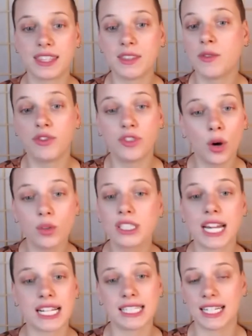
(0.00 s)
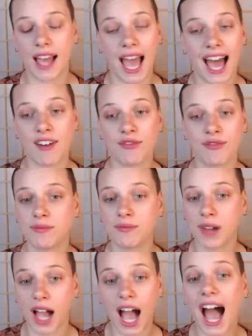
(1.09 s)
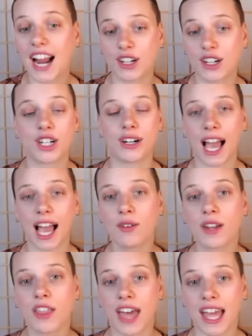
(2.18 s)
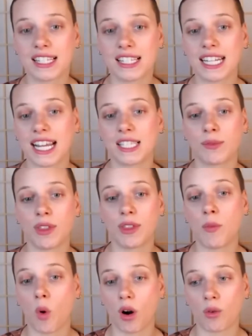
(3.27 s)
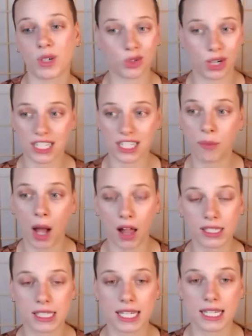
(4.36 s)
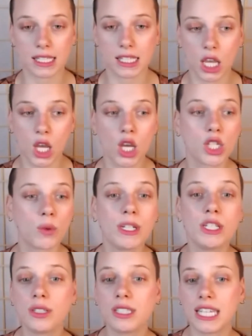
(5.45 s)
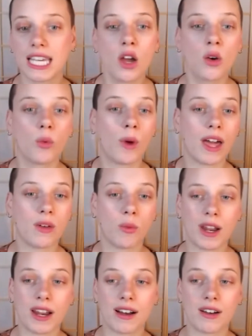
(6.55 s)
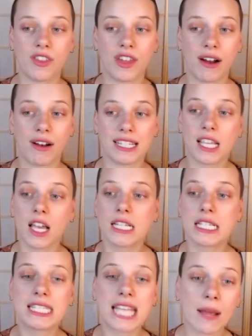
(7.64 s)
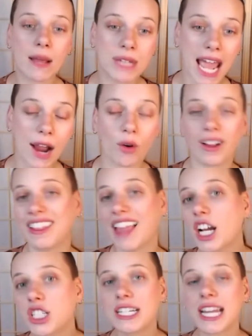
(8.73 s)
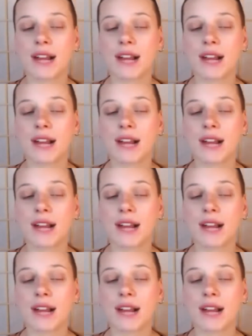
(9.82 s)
Those states have higher turnout than states with more restrictive policies. So we do see where there is same day or election day